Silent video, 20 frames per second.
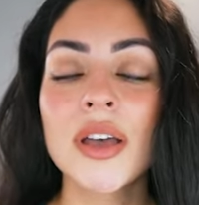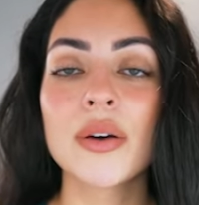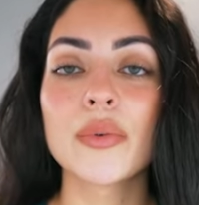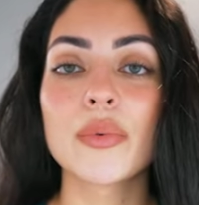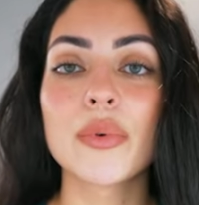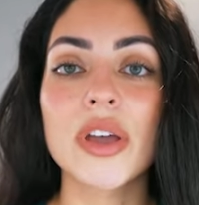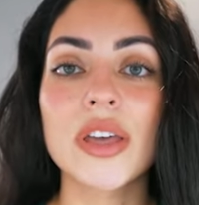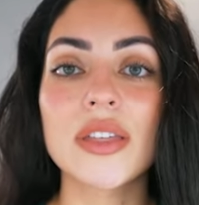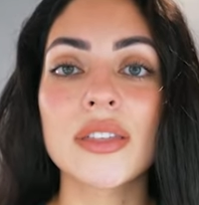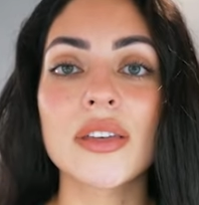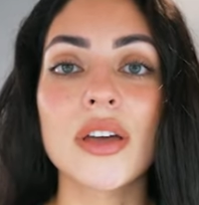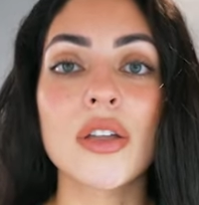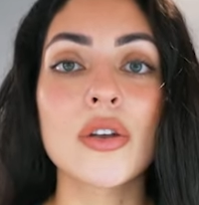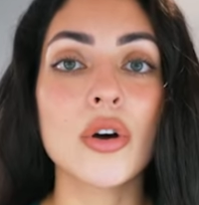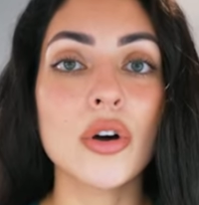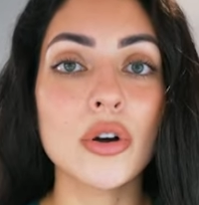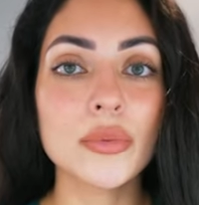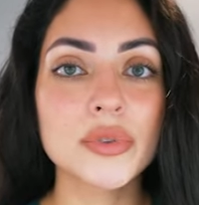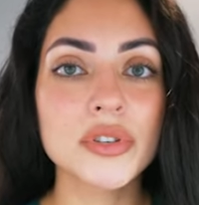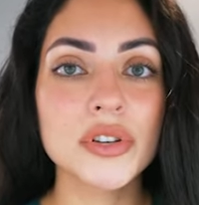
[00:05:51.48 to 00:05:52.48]
with an
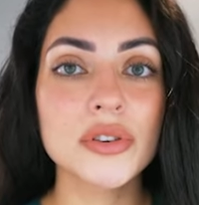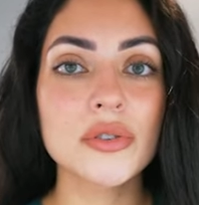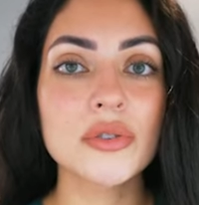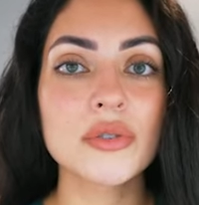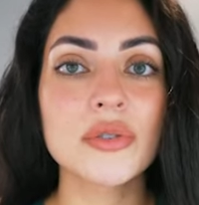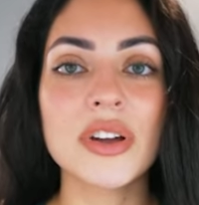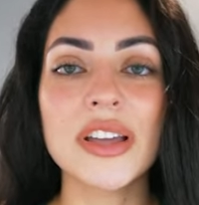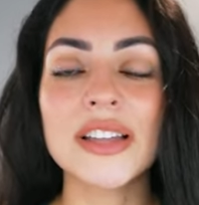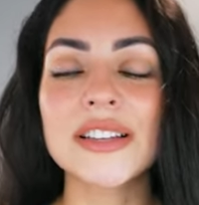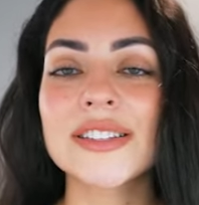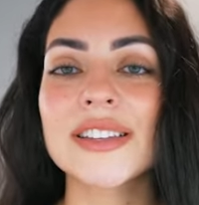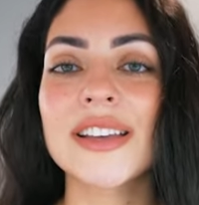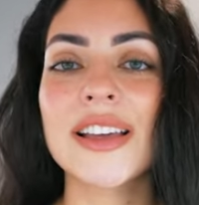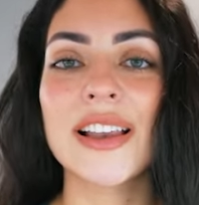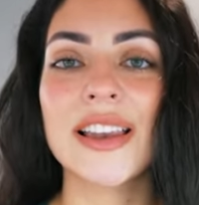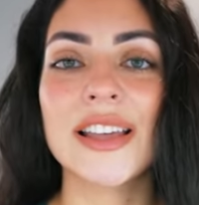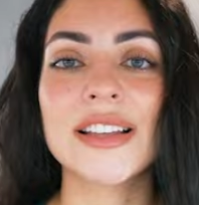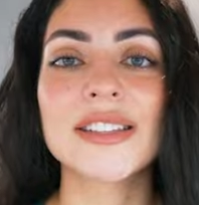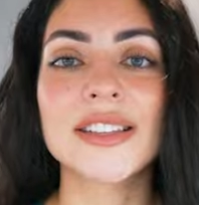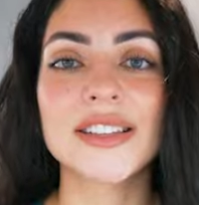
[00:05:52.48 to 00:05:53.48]
optional
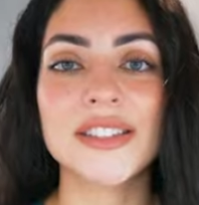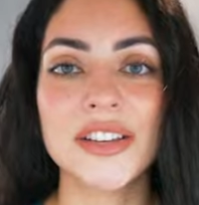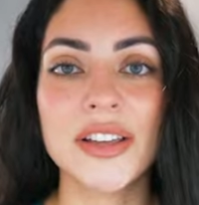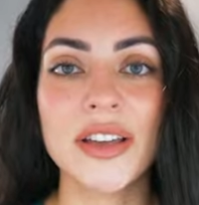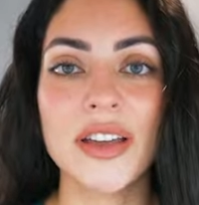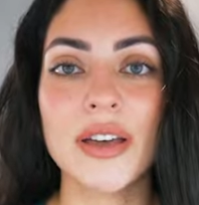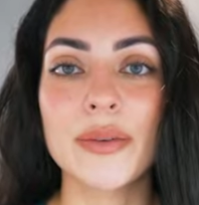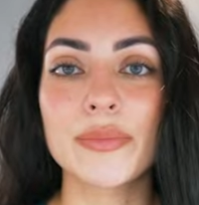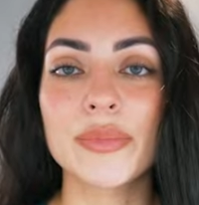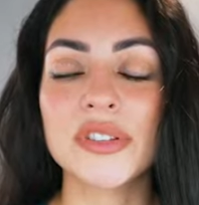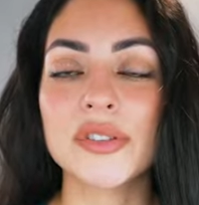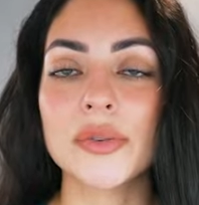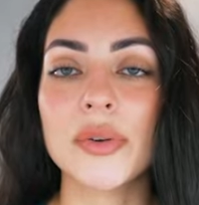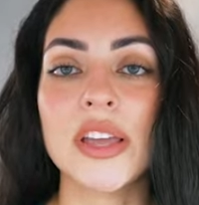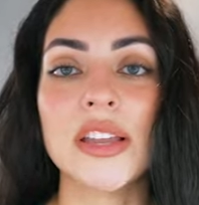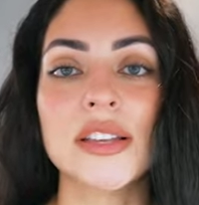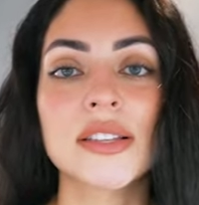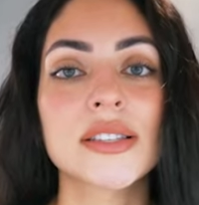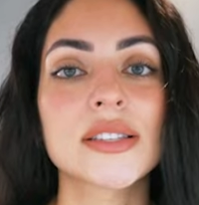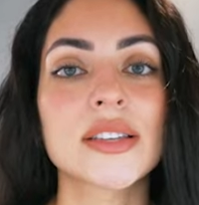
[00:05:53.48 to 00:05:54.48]
intercalated year between
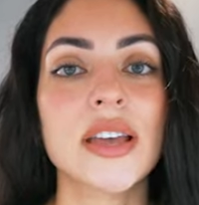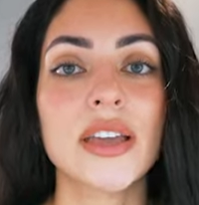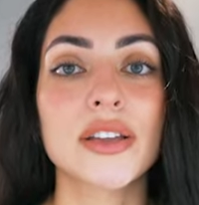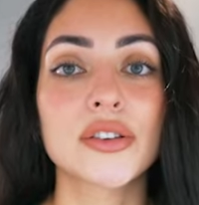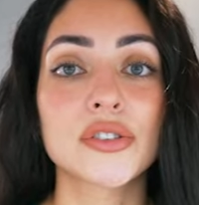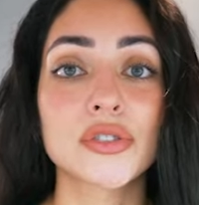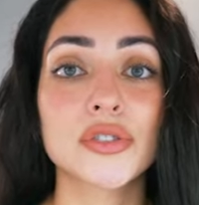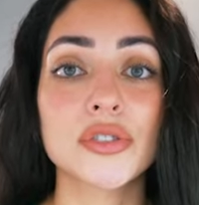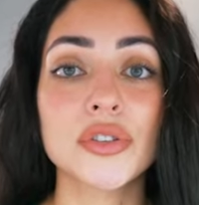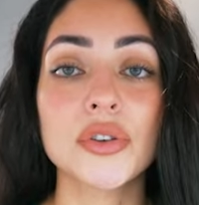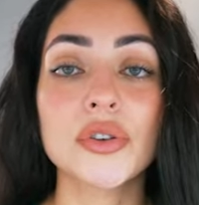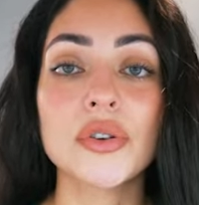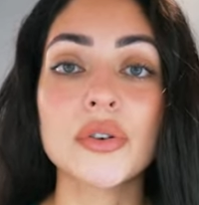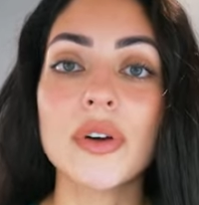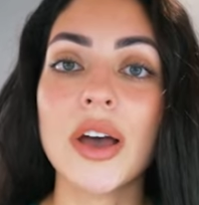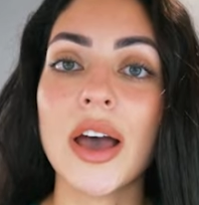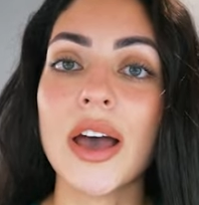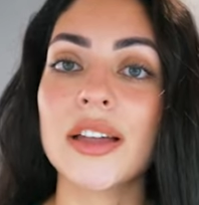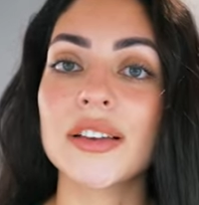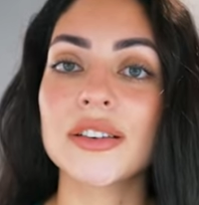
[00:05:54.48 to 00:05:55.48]
stage two
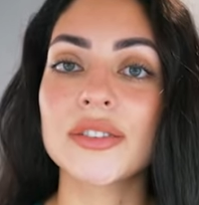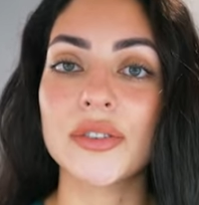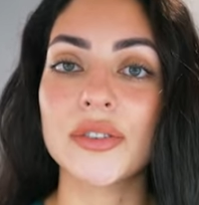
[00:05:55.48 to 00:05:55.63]
and